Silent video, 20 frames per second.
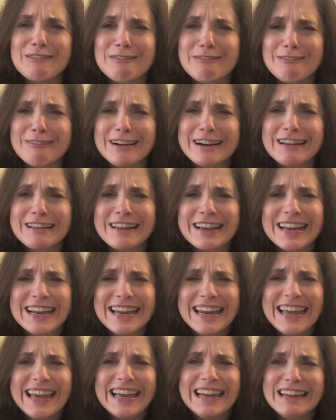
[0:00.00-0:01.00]
really
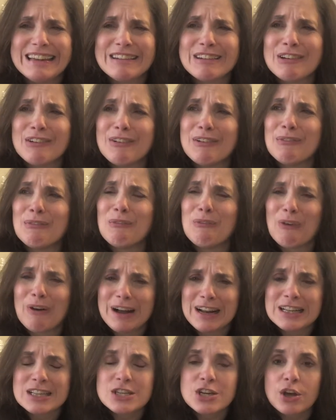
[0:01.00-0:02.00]
need to and
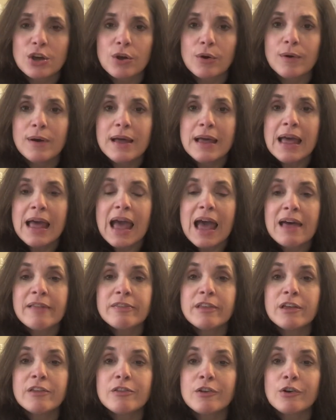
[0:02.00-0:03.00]
want to. And
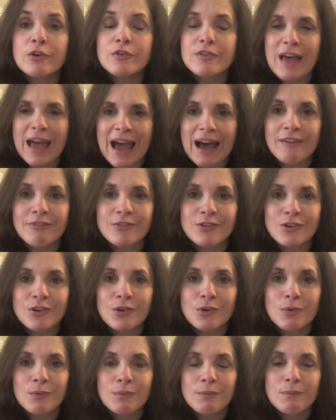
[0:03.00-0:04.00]
then there's have to.